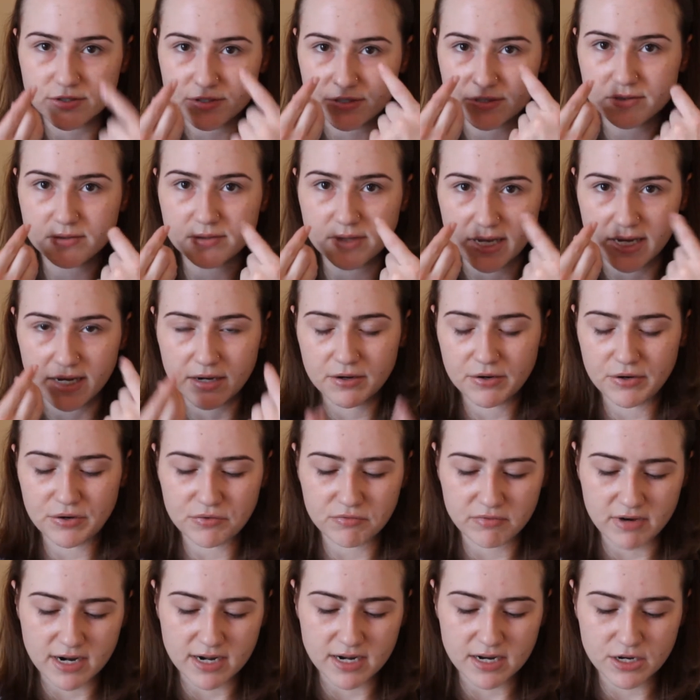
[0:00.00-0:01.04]
just like
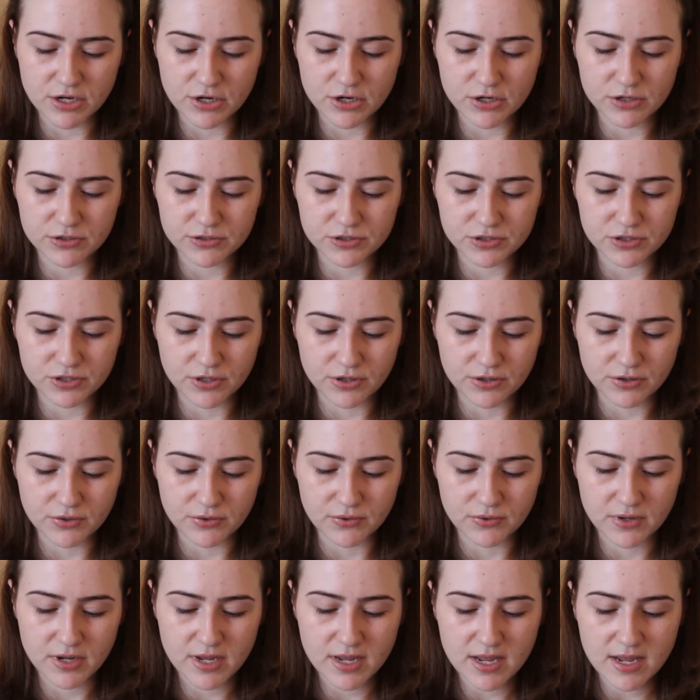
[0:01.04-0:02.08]
right here,
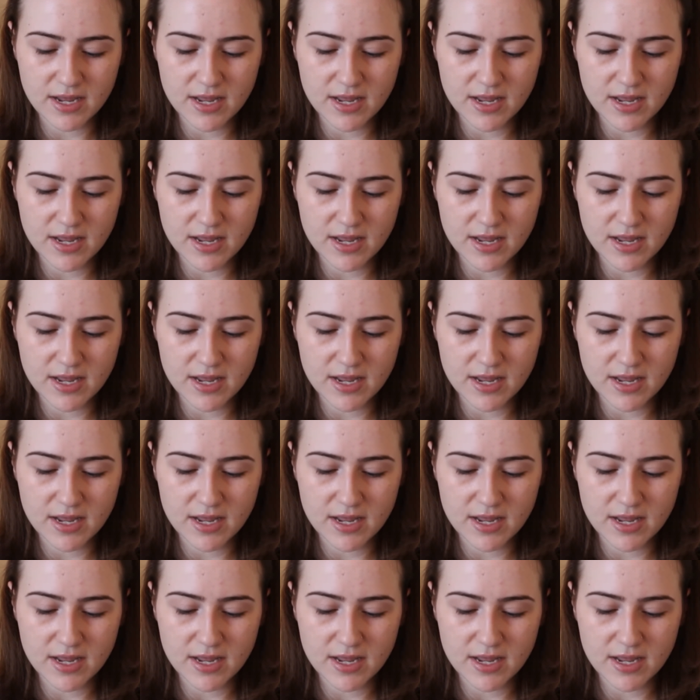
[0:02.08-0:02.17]
so